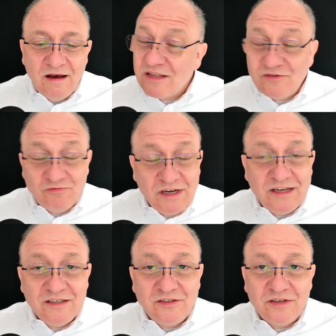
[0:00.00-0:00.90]
That's
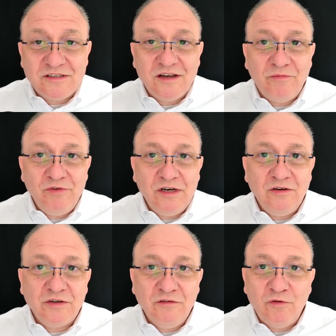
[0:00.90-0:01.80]
really interesting. I'm really
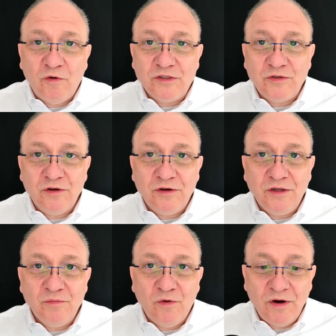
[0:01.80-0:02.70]
looking forward to
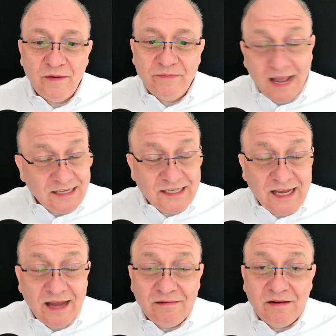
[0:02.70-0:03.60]
learning more. Thanks
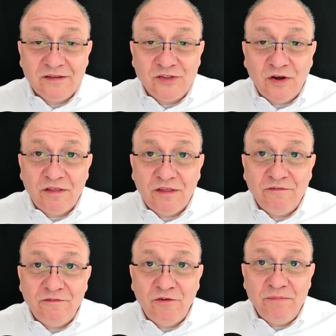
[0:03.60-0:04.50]
again,
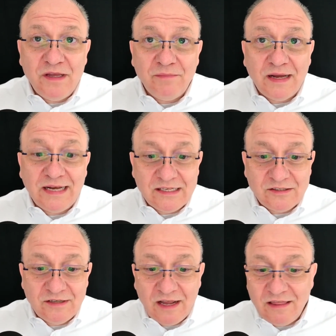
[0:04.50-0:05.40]
Jonathan, for being my
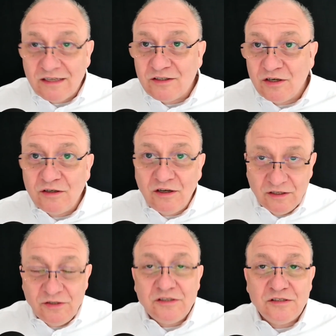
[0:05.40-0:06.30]
guest today. That
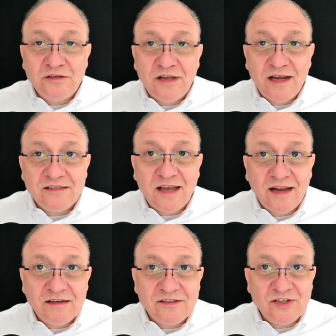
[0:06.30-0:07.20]
concludes today's
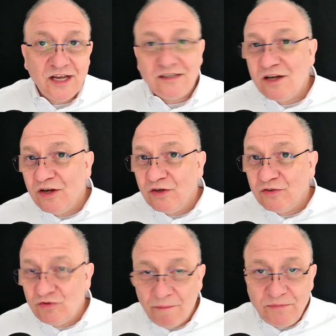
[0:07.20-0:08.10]
Analyst Chat.
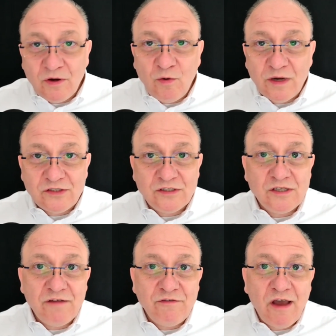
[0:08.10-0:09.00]
Drop your
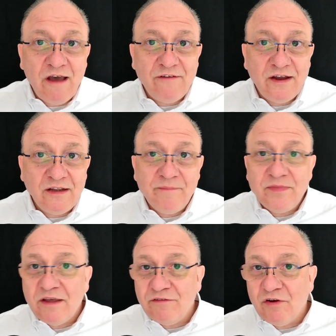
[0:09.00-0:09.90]
questions if you have any.
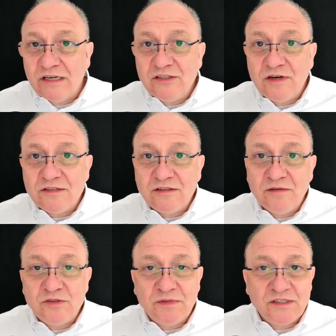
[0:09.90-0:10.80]
If you're interested
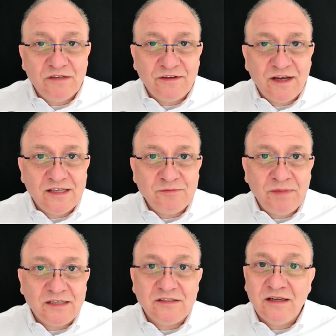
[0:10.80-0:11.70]
in specific
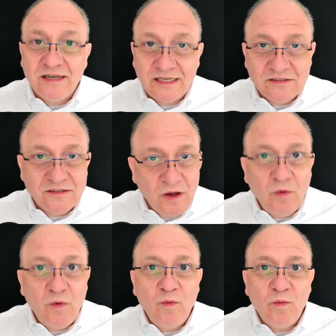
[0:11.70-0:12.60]
aspects, let us
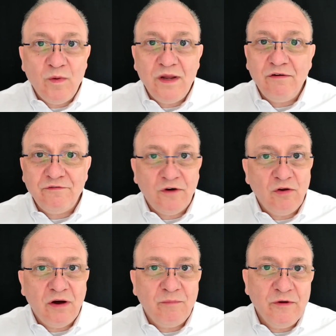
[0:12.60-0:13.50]
know. We'll
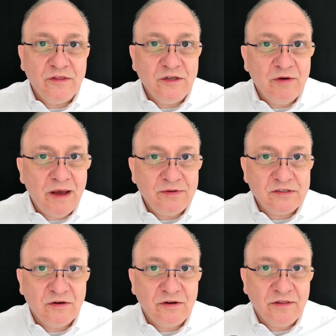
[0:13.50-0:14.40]
follow up with a new
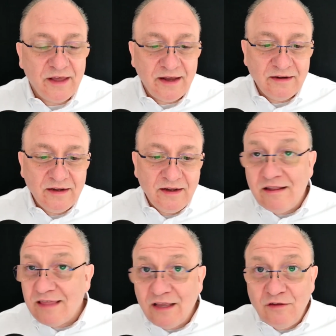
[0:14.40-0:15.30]
episode on that.
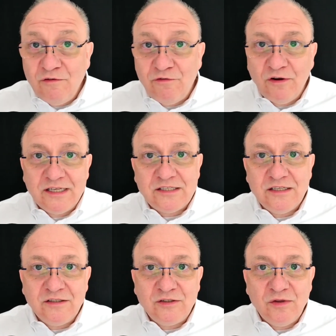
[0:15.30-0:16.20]
And thank you for
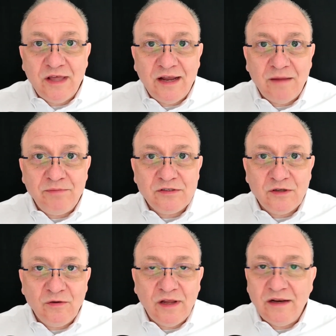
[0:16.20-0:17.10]
listening to that
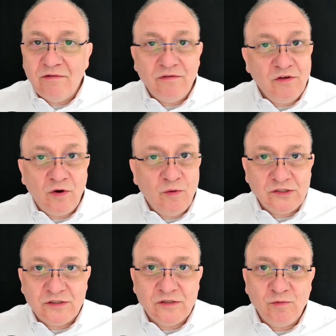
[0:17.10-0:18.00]
episode. And your
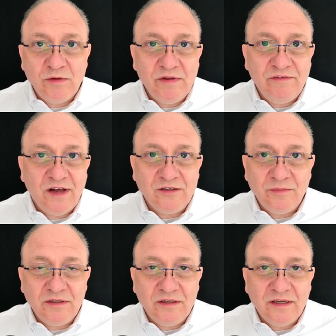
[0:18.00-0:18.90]
questions will be
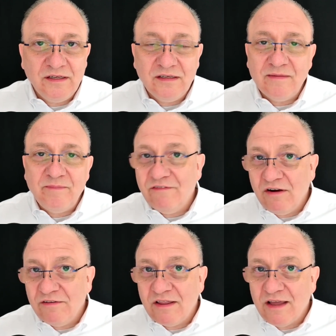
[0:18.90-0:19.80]
valuable in
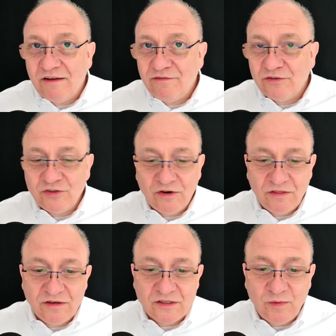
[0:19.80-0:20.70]
evolving that for
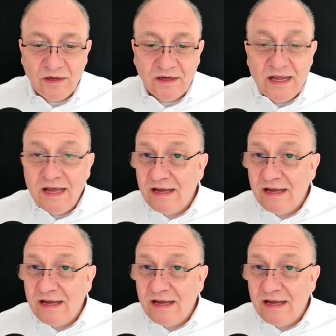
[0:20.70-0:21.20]
Jonathan as well.